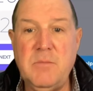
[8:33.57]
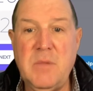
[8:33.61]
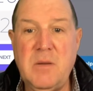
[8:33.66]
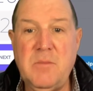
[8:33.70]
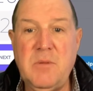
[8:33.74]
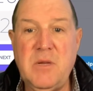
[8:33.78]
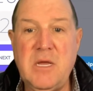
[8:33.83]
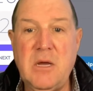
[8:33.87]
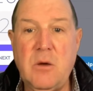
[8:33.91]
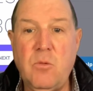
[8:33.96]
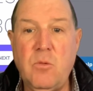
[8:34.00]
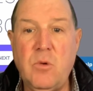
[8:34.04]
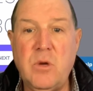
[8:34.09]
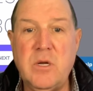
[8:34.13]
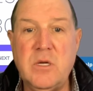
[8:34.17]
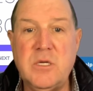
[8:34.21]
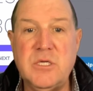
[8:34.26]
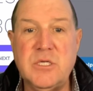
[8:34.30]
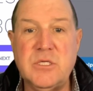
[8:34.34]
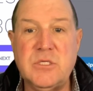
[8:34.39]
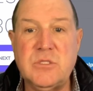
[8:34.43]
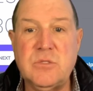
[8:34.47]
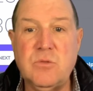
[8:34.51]
Maybe I want to
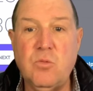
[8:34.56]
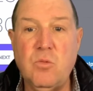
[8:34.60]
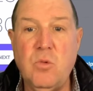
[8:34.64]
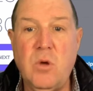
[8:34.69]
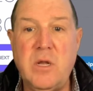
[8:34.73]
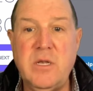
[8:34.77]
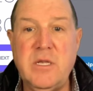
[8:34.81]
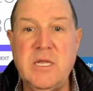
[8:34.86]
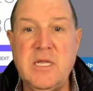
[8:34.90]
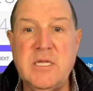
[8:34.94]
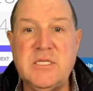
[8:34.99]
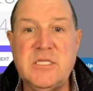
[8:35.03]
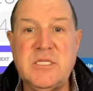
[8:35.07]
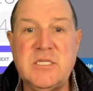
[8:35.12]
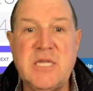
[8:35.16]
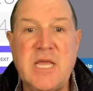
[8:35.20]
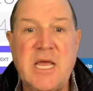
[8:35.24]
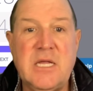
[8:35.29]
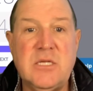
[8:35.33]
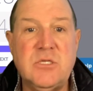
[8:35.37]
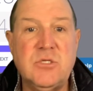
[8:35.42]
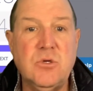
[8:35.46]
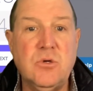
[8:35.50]
just run this
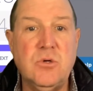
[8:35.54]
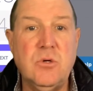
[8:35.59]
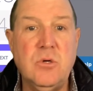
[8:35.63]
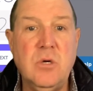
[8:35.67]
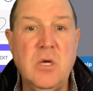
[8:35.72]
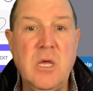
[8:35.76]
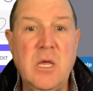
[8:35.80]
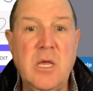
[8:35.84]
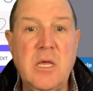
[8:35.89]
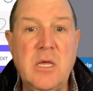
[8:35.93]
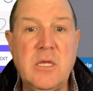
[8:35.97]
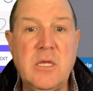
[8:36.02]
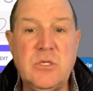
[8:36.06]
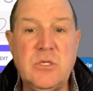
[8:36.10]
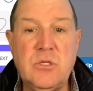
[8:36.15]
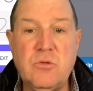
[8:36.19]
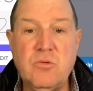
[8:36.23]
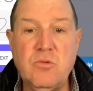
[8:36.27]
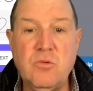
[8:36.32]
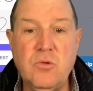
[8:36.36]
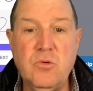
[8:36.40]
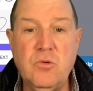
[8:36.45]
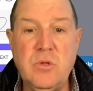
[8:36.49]
schedule
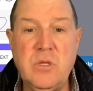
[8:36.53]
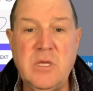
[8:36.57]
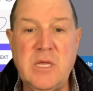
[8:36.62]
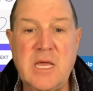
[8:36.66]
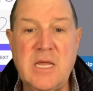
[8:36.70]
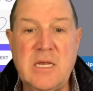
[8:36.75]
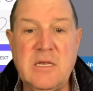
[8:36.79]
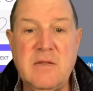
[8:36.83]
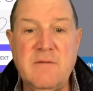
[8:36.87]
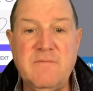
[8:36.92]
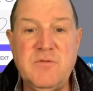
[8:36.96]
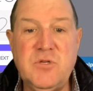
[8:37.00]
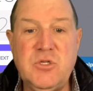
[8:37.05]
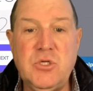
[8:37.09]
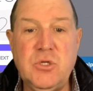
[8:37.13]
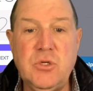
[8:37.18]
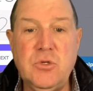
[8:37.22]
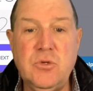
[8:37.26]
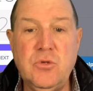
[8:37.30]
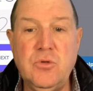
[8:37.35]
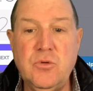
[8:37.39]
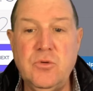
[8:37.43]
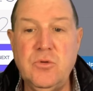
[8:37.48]
through the end of
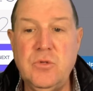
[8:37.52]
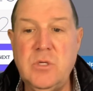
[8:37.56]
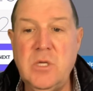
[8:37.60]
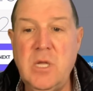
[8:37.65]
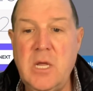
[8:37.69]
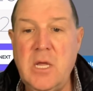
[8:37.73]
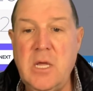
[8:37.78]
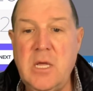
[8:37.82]
June.